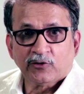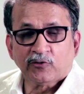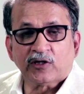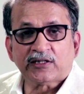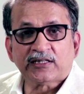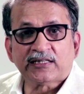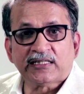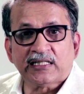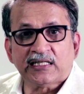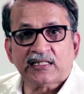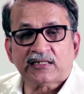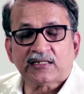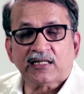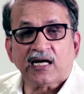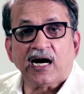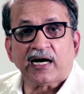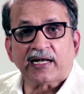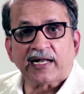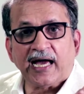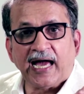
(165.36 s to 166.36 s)
your teeth
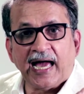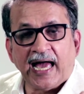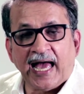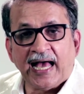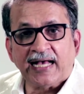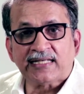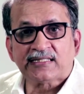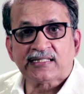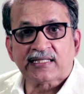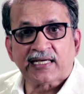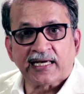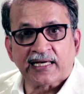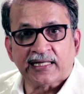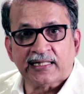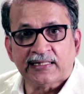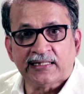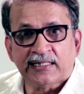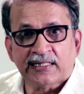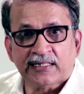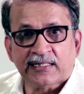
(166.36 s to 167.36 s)
are as
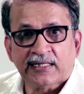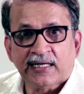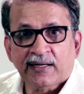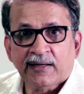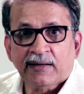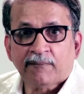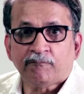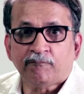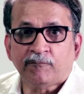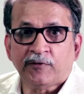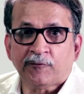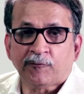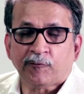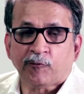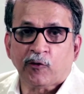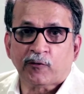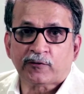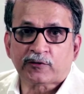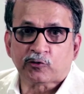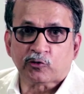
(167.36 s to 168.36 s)
healthy
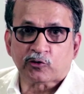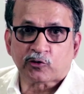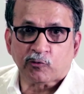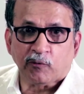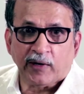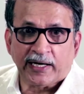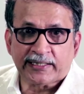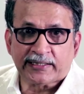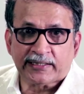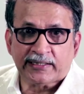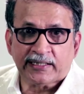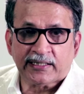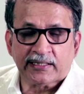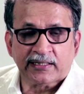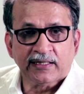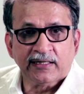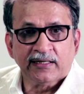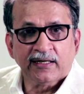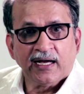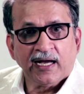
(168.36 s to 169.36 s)
before tooth
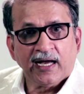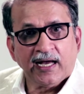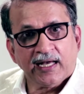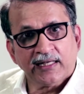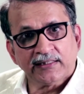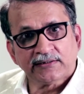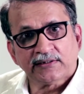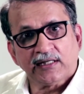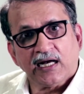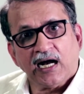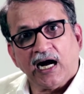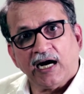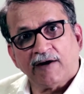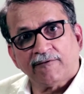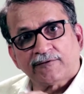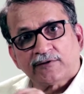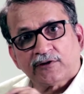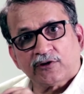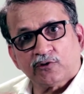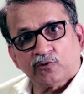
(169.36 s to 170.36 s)
whitening as
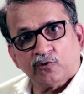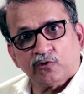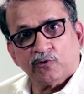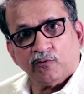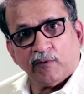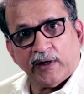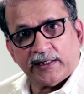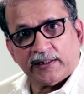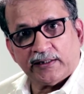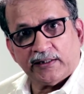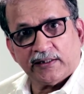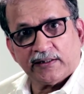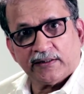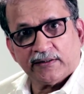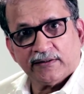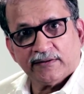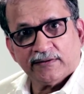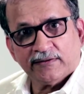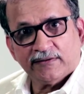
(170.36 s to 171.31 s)
after tooth whitening.